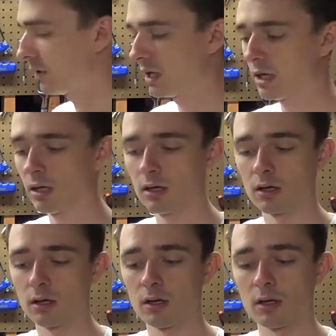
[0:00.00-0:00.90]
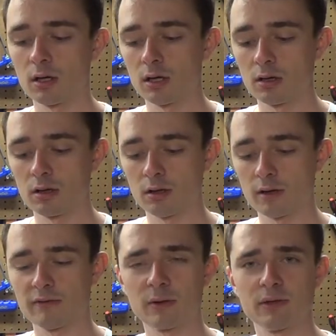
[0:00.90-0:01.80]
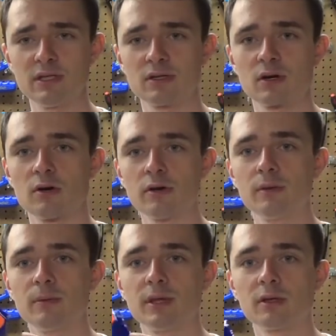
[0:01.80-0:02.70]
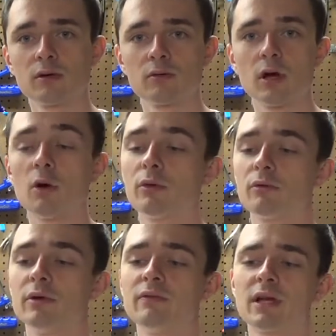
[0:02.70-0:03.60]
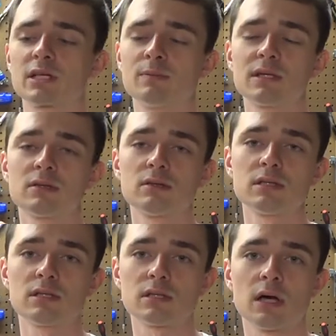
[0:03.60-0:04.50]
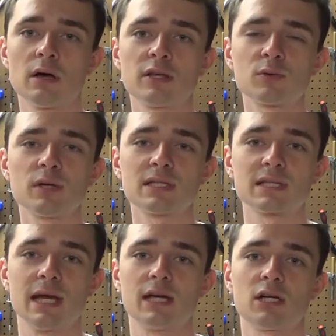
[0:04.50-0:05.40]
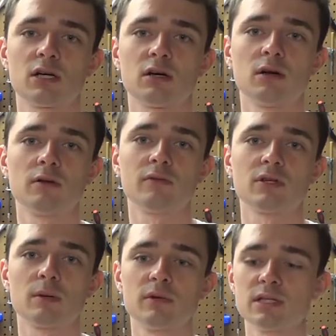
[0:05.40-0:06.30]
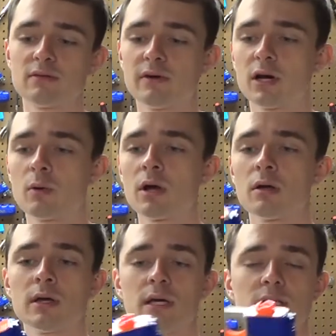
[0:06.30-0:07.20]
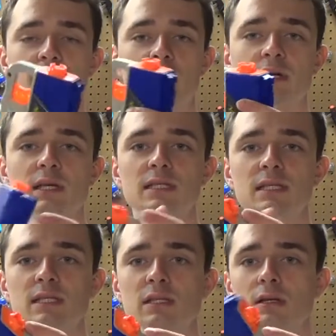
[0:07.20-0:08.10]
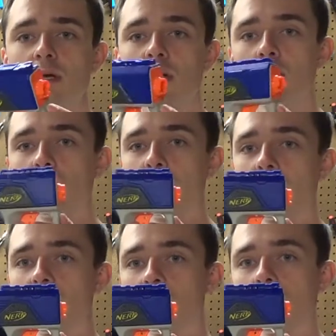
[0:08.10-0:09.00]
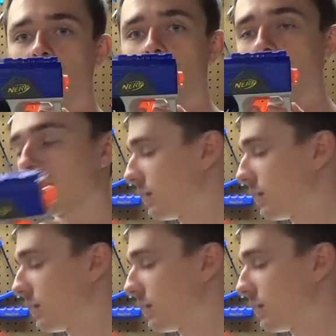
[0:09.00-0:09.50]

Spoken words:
a, I forget what these are called, but the little, the reflex pistols. This one doesn't catch for some reason very well. It's very inconsistent. We got that